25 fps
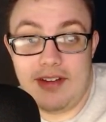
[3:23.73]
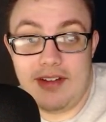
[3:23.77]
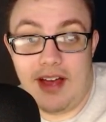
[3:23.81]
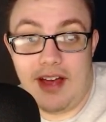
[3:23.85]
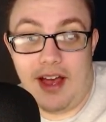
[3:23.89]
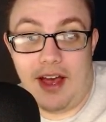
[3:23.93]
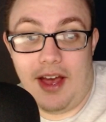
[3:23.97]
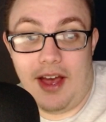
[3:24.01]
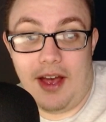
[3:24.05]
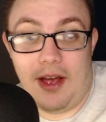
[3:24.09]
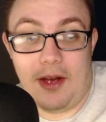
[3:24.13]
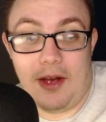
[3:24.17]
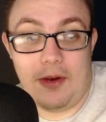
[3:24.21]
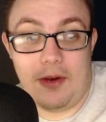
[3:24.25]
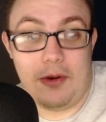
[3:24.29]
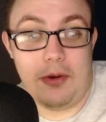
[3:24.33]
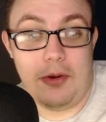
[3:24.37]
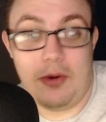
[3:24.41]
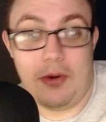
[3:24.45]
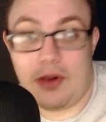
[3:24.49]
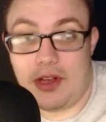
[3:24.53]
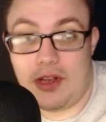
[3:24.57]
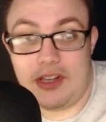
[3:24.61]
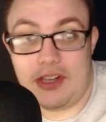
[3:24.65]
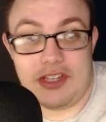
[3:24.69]

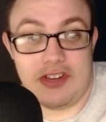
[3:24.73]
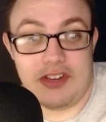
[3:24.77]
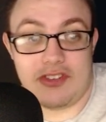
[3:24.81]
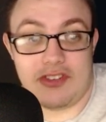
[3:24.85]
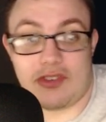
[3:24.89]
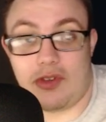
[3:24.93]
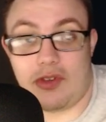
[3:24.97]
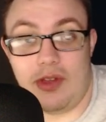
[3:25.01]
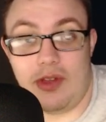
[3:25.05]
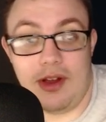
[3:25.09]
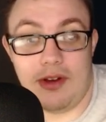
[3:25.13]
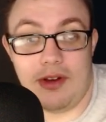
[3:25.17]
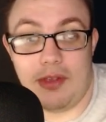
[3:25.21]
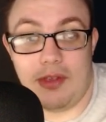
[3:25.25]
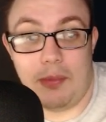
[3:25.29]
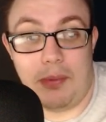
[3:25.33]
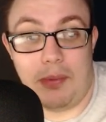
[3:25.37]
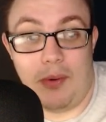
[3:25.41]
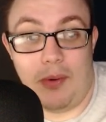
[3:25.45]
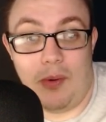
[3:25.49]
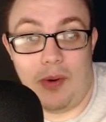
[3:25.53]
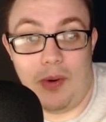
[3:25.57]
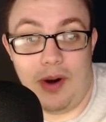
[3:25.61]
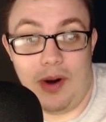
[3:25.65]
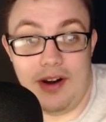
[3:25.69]
who could just clear the
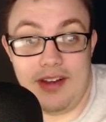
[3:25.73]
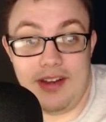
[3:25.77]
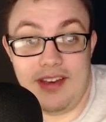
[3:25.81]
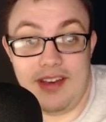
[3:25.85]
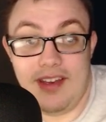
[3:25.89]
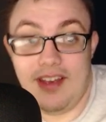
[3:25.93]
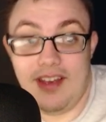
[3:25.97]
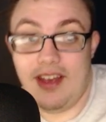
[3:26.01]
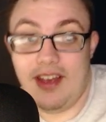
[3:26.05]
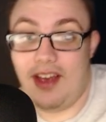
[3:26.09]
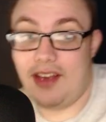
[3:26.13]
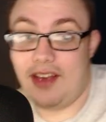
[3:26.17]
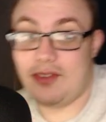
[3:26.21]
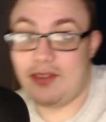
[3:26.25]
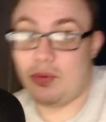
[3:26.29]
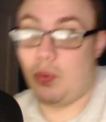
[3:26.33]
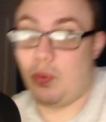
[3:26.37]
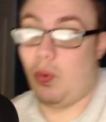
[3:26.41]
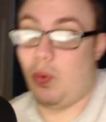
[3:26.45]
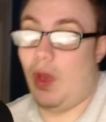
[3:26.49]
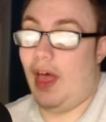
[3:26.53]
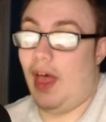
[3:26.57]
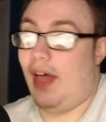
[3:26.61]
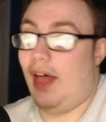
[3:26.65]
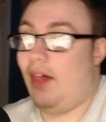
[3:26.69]
board as
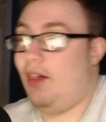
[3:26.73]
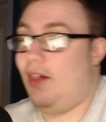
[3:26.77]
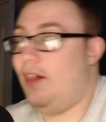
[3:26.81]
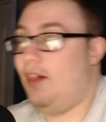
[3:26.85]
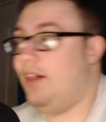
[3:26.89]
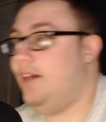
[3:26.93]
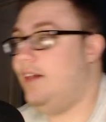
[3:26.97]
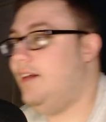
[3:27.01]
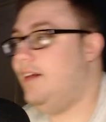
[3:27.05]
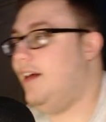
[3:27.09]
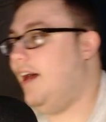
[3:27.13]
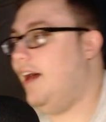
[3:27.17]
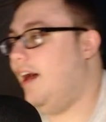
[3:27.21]
well.